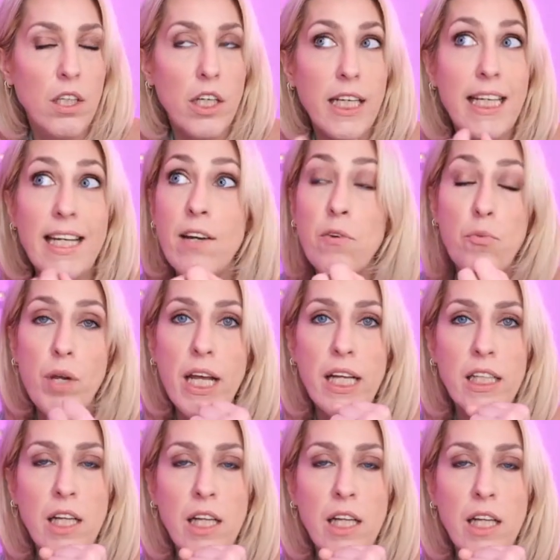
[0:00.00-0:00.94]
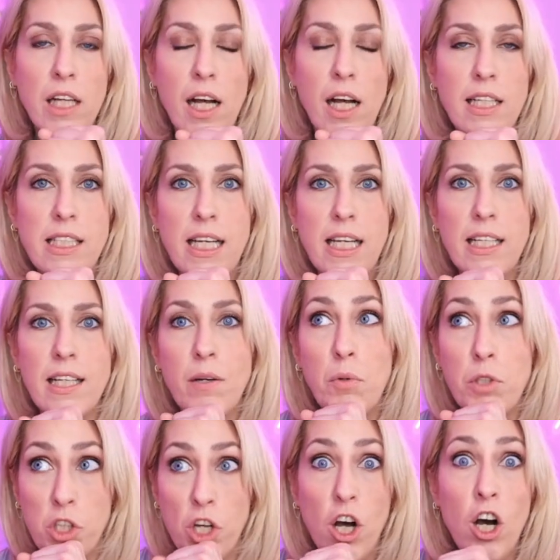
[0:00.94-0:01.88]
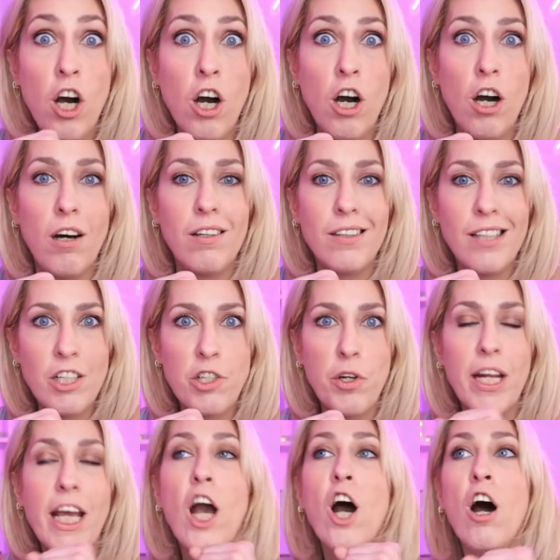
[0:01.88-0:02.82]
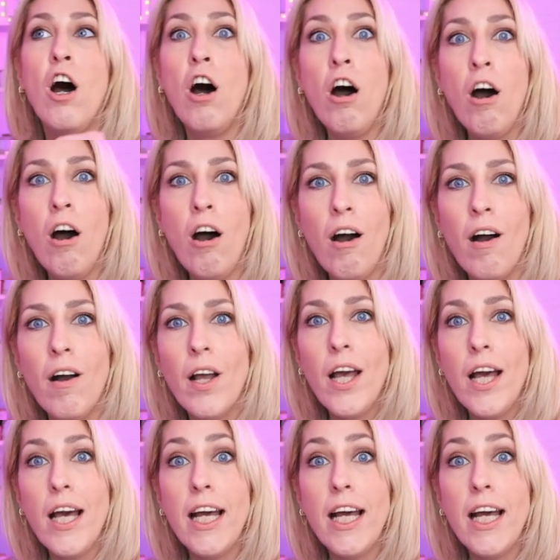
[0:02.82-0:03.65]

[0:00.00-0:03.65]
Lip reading: He didn't realize that it was her, literally her,